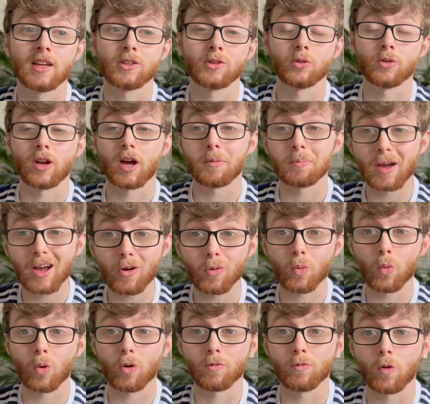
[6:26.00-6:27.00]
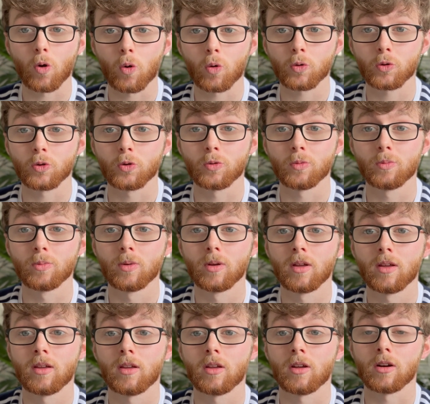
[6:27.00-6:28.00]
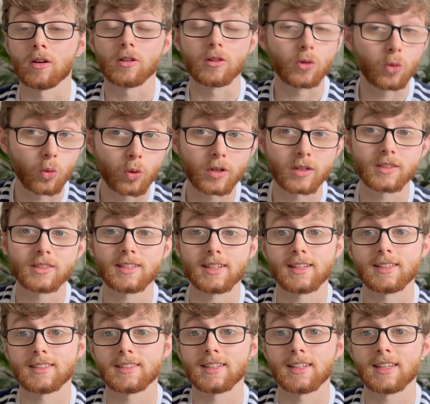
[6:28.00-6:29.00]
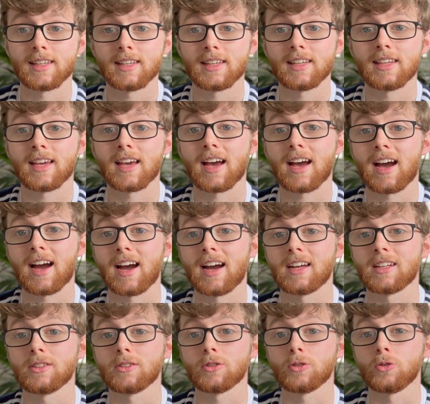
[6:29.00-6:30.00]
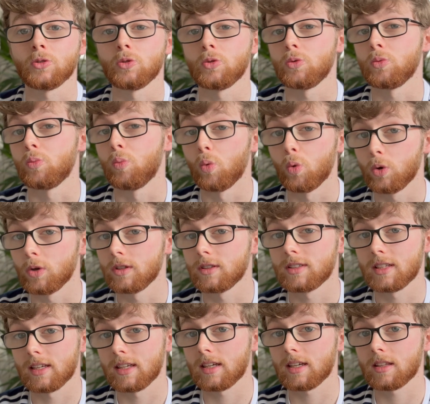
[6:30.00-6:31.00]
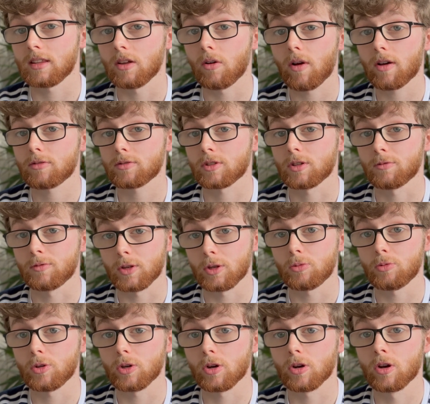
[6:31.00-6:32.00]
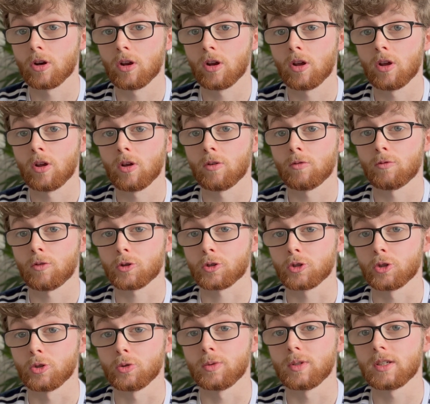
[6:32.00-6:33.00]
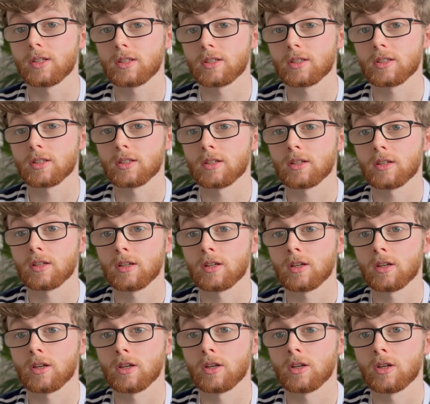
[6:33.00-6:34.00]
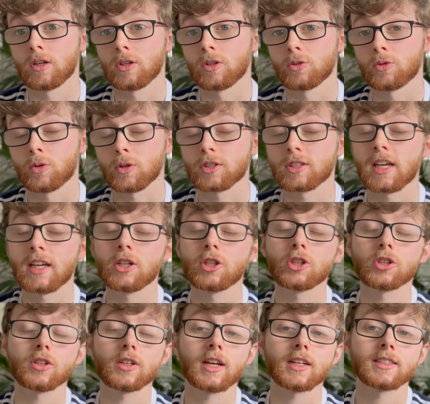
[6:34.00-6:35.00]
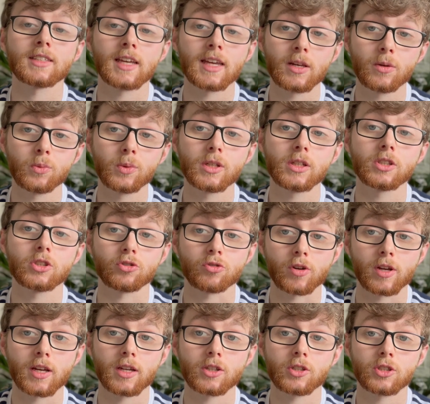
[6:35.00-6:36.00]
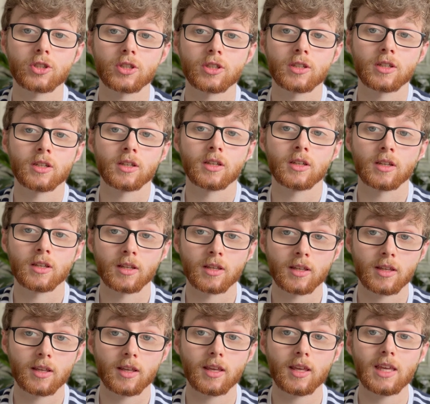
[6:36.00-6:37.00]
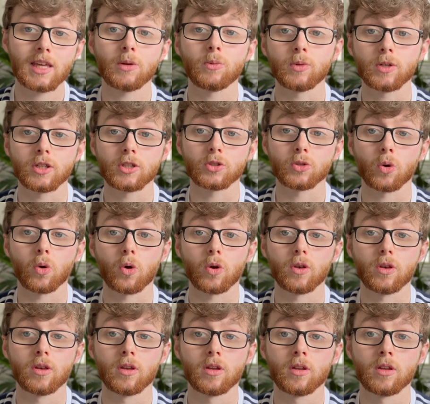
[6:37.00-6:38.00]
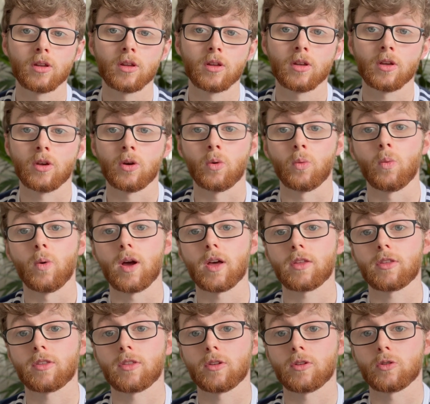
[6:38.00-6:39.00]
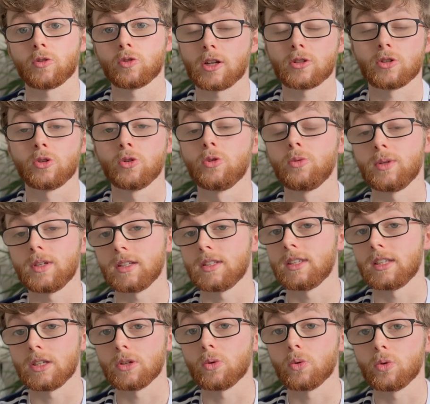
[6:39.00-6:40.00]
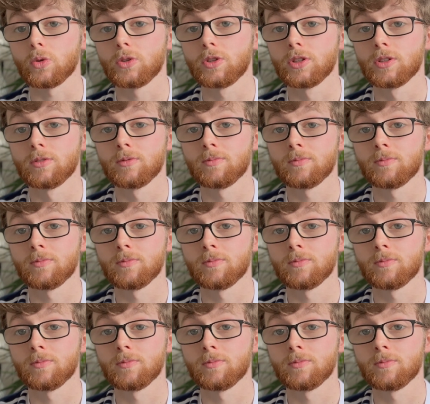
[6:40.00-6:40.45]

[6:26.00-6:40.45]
doing it a bit lower volume, lower intensity, and you won't take the lifts to failure for 2 weeks. So essentially a 10-week stretch, 8 weeks on, with a 2-week deload.